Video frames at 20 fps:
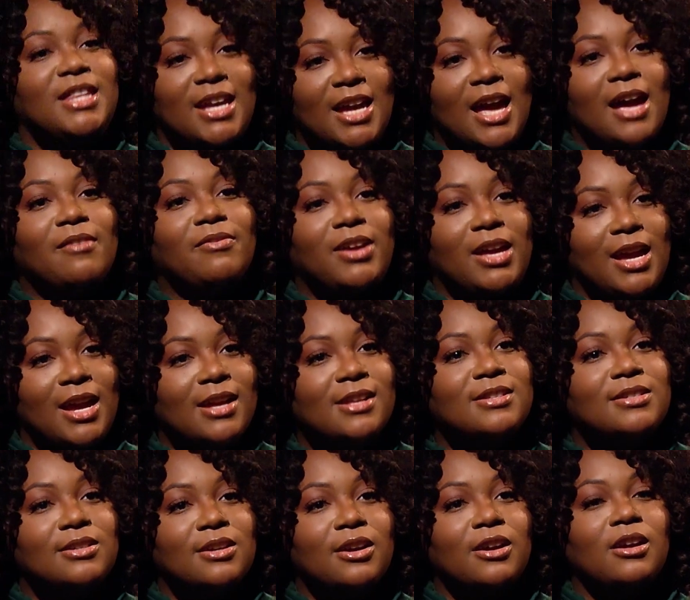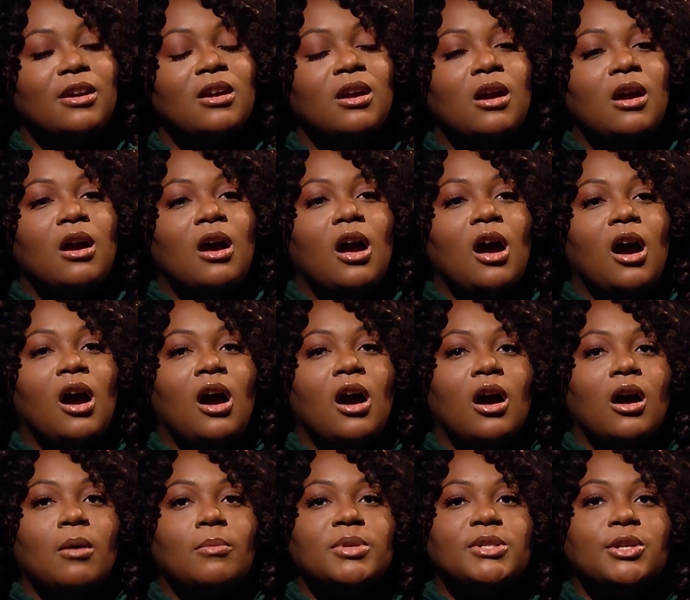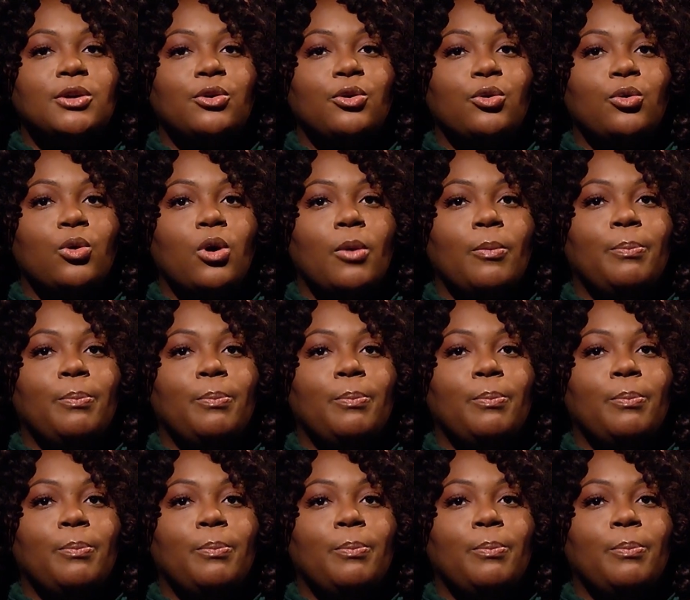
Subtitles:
they have cancer. So